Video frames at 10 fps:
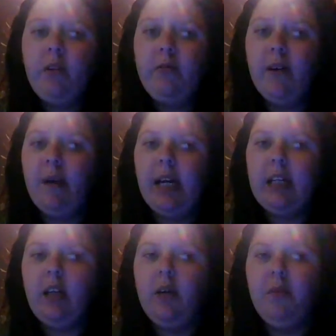for a
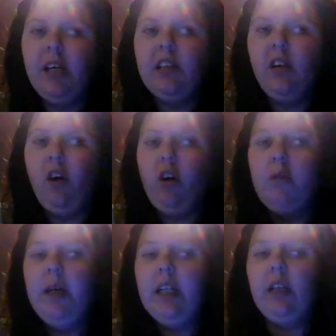medical alert bracelet or a
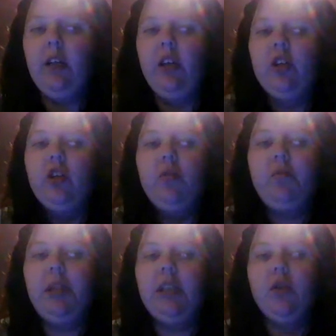medical alert
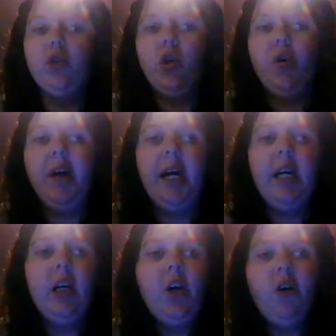piece of jewellery
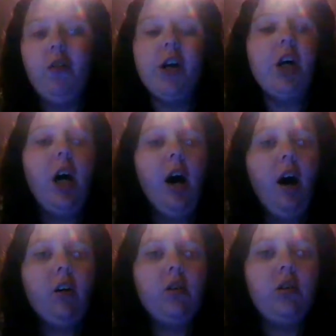or a
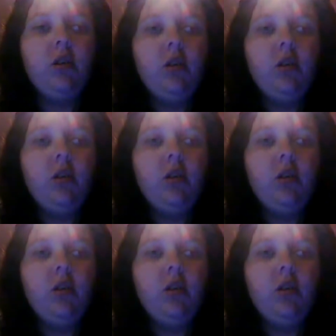card.